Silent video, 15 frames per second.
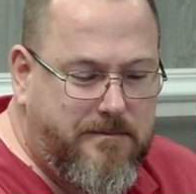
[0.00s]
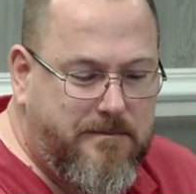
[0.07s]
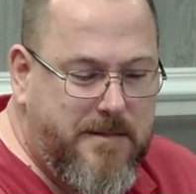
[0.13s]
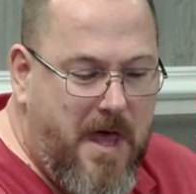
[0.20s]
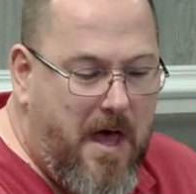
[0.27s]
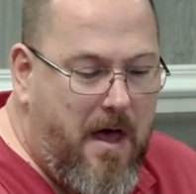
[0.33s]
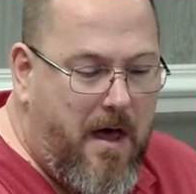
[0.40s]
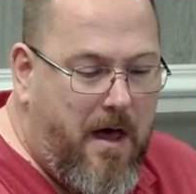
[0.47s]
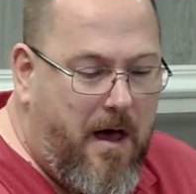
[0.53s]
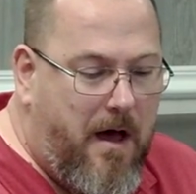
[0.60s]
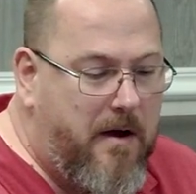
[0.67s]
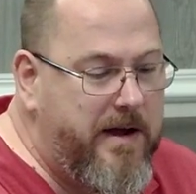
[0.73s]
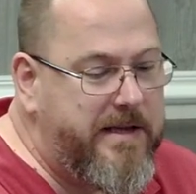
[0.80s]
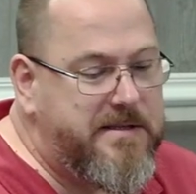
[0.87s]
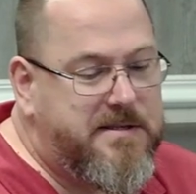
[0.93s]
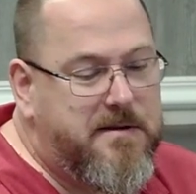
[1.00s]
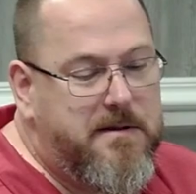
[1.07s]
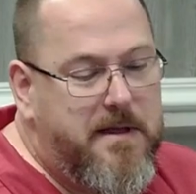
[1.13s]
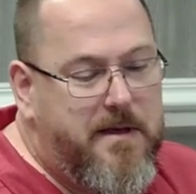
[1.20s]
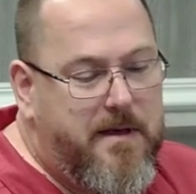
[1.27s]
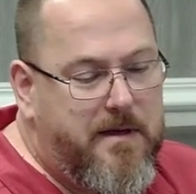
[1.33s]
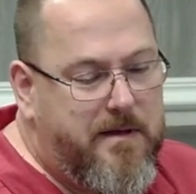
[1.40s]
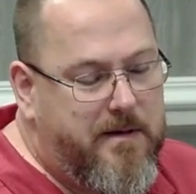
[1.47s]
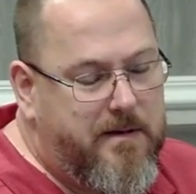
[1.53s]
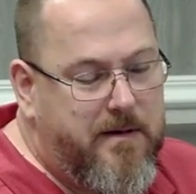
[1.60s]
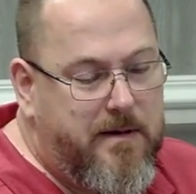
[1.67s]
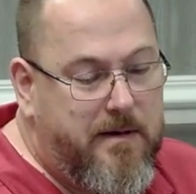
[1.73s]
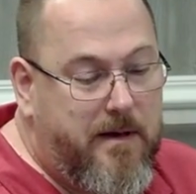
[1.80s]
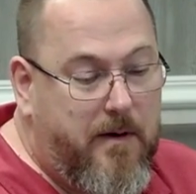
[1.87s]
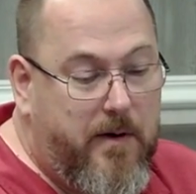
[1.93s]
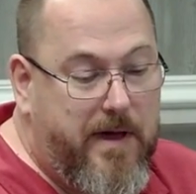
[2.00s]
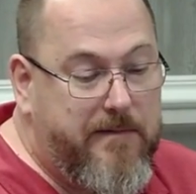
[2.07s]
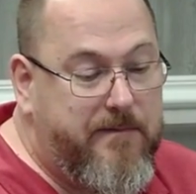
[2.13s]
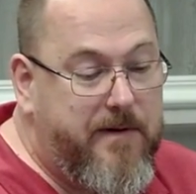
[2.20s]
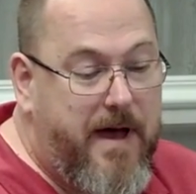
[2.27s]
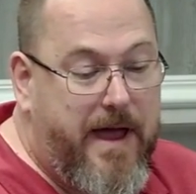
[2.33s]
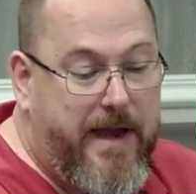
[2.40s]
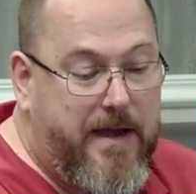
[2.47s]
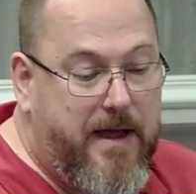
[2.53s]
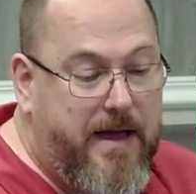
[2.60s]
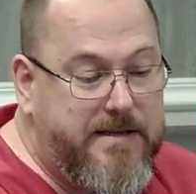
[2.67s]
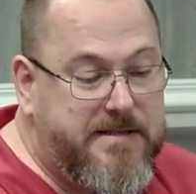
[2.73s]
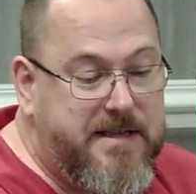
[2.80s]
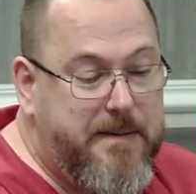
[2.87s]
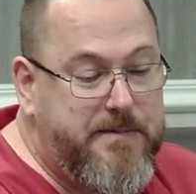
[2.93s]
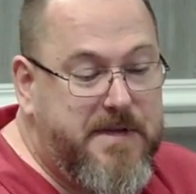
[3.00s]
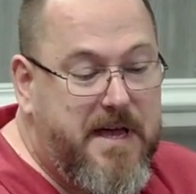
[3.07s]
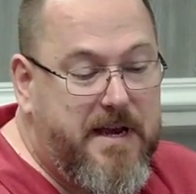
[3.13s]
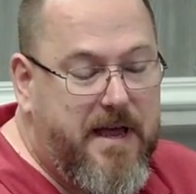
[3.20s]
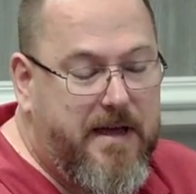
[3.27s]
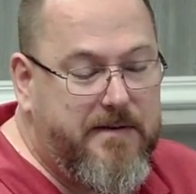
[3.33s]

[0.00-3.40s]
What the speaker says: Yeah. All right. So okay, fine. I stepped on